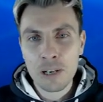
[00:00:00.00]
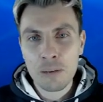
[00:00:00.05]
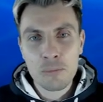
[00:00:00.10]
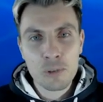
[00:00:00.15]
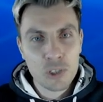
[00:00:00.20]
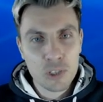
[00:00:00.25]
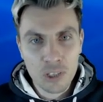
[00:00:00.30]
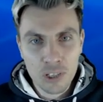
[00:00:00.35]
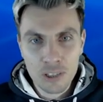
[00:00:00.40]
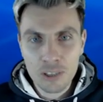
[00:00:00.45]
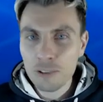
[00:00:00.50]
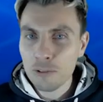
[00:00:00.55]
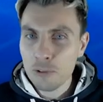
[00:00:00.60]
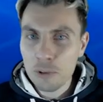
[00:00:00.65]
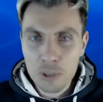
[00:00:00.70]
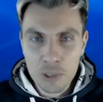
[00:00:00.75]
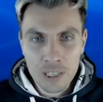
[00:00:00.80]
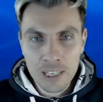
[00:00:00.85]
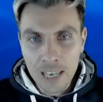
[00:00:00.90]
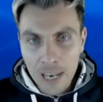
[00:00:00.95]
I'm sure the
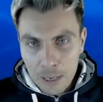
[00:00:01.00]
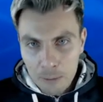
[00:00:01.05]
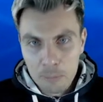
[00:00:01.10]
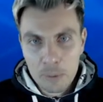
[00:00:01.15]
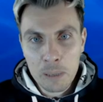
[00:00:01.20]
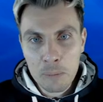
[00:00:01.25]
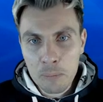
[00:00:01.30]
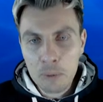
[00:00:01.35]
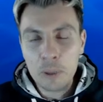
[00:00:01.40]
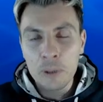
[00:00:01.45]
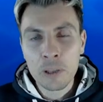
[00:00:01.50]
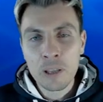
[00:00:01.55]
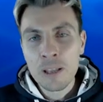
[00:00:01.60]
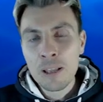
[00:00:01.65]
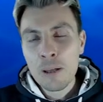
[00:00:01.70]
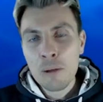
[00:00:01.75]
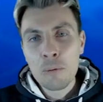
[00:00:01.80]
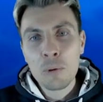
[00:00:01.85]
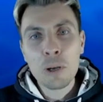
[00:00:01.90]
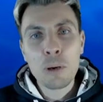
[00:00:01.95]
Grookey Gang people
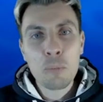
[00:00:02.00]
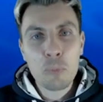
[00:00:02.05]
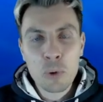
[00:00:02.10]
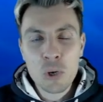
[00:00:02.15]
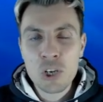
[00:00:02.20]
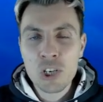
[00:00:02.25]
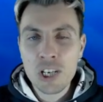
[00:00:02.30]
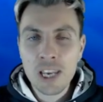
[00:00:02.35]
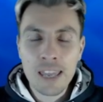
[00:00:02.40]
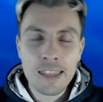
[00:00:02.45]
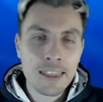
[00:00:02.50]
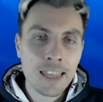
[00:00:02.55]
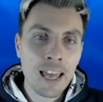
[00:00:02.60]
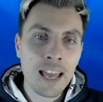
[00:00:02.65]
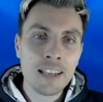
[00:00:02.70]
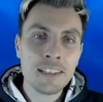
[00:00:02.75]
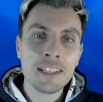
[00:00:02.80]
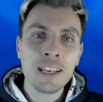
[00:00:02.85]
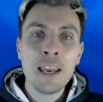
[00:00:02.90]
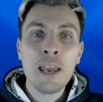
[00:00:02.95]
will appreciate
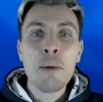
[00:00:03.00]
that.